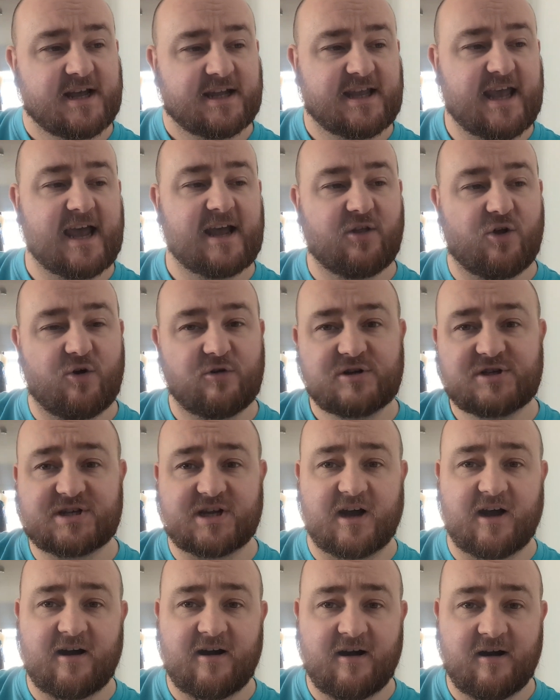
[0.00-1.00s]
Kellogg's
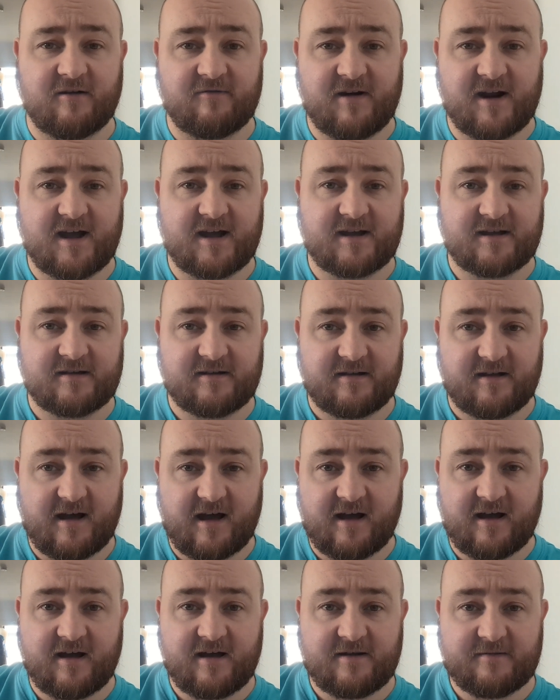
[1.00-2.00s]
are
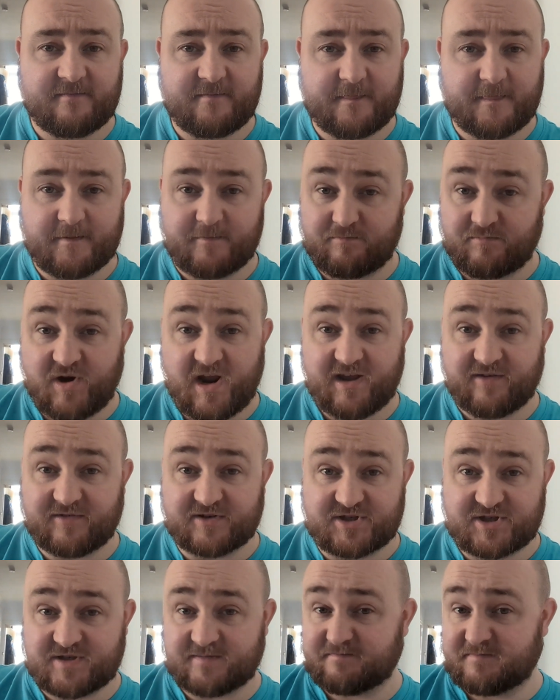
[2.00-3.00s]
a
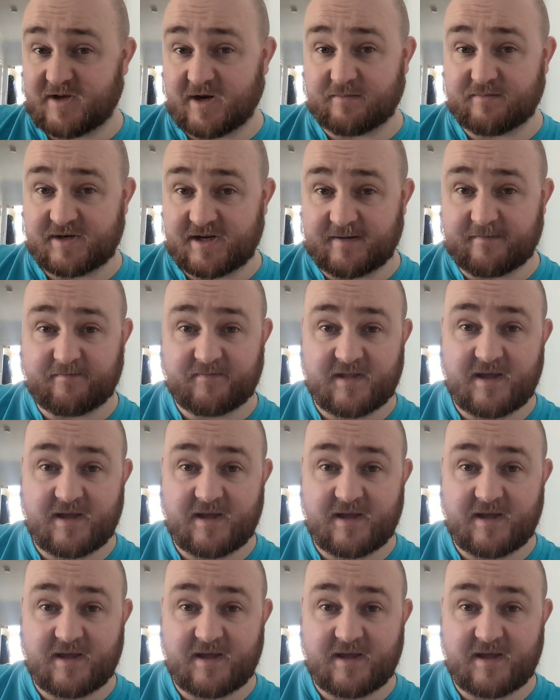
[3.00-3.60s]
breakfast company.